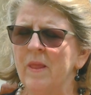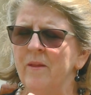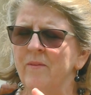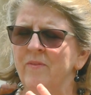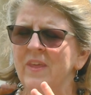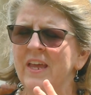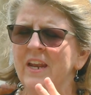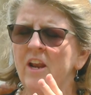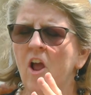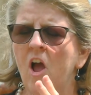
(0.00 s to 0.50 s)

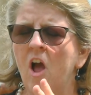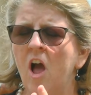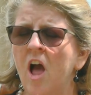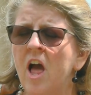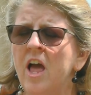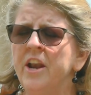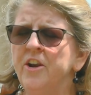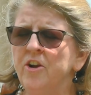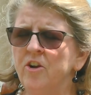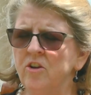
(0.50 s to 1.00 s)
that
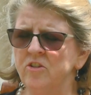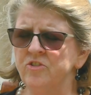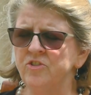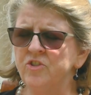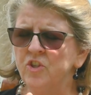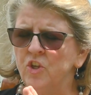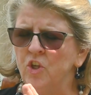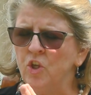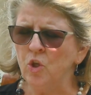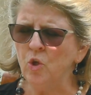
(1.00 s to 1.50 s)
honors
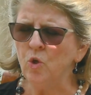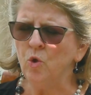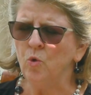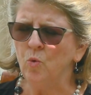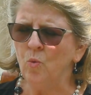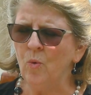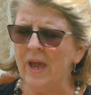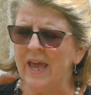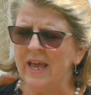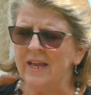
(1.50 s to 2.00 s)

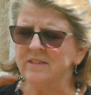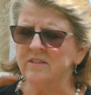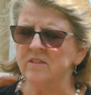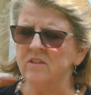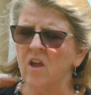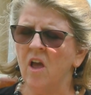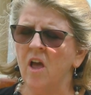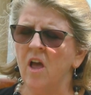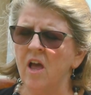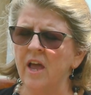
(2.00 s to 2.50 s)
you as
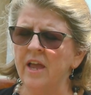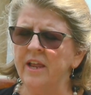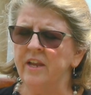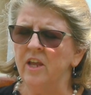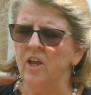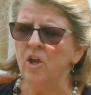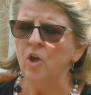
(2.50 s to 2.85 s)
God,